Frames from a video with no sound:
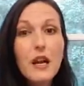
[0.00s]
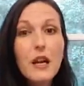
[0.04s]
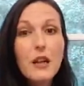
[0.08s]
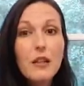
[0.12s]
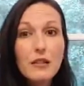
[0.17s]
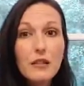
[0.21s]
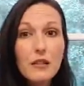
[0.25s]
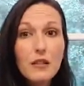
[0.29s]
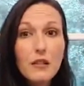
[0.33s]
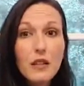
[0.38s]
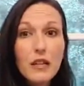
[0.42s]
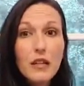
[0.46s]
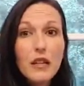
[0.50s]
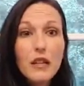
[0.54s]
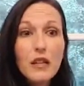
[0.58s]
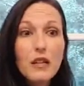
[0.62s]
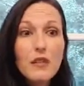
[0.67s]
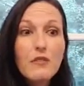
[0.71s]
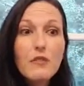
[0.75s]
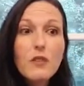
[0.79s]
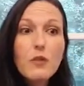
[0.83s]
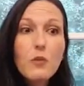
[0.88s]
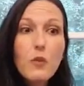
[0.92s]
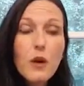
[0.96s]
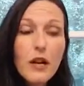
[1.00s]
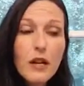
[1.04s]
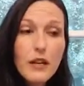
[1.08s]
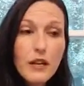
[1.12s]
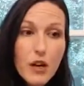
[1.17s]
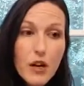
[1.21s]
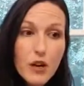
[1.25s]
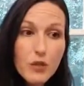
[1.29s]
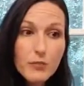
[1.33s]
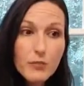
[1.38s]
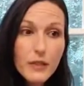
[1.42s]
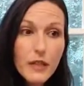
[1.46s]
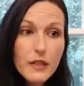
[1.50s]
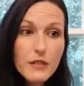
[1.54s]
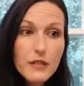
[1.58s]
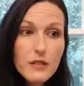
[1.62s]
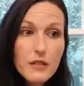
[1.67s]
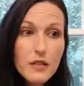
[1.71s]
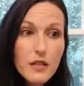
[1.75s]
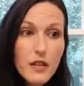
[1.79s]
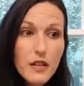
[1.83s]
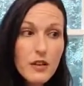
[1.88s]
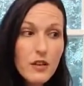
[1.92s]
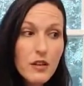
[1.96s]
Leave the way open.
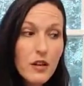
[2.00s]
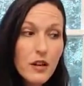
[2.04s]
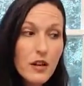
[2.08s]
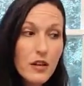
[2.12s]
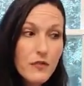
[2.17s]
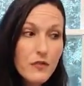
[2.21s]
Say, God,